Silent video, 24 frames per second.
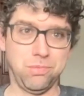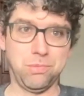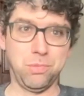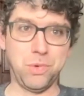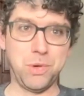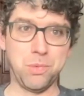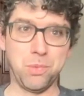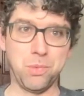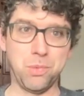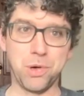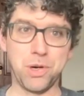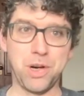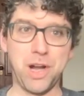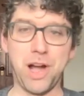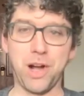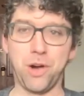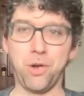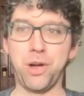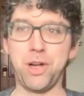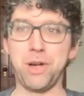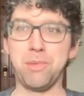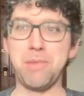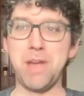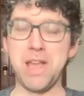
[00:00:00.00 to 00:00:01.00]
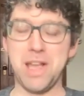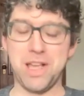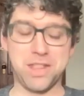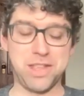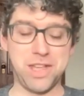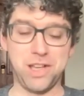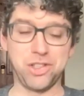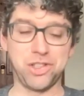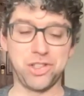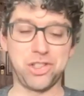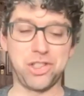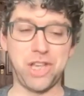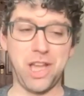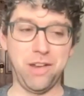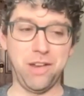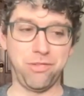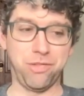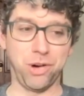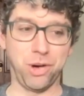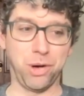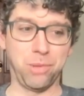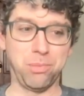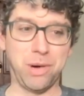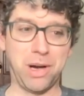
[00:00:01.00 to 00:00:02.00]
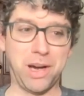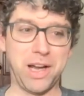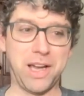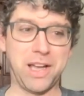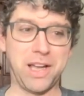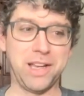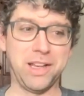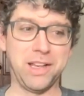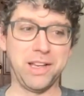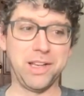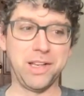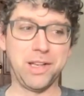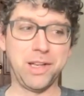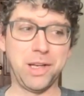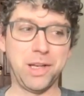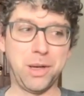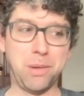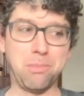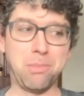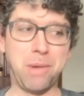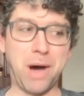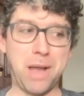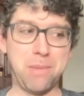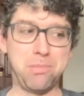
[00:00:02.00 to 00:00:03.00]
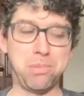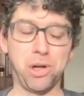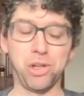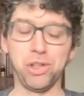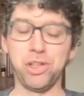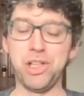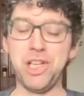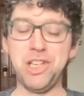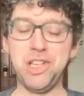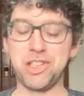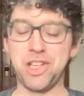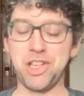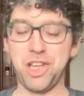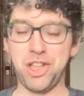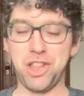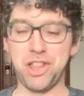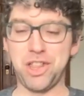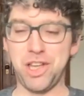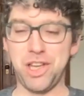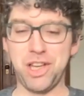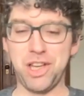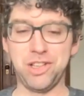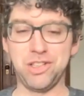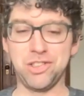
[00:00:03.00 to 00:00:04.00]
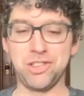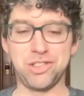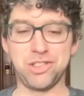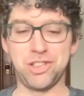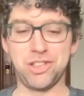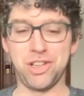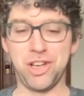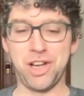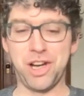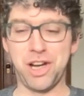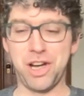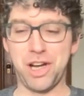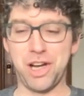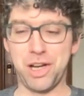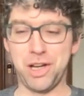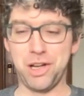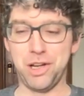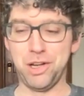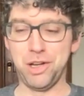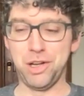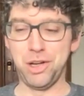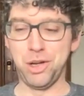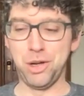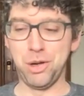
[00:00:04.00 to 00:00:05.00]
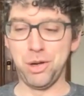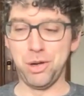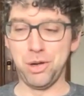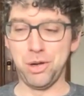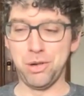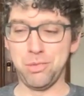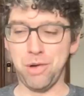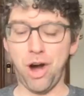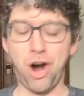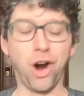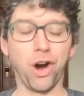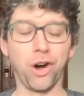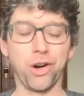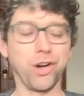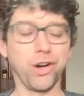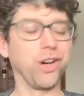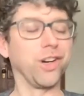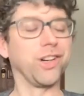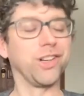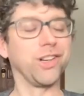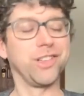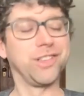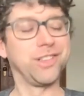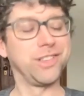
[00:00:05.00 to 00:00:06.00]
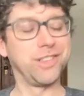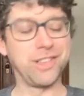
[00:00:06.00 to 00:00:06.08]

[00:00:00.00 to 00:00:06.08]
We're not going to make things safer by policing things harder.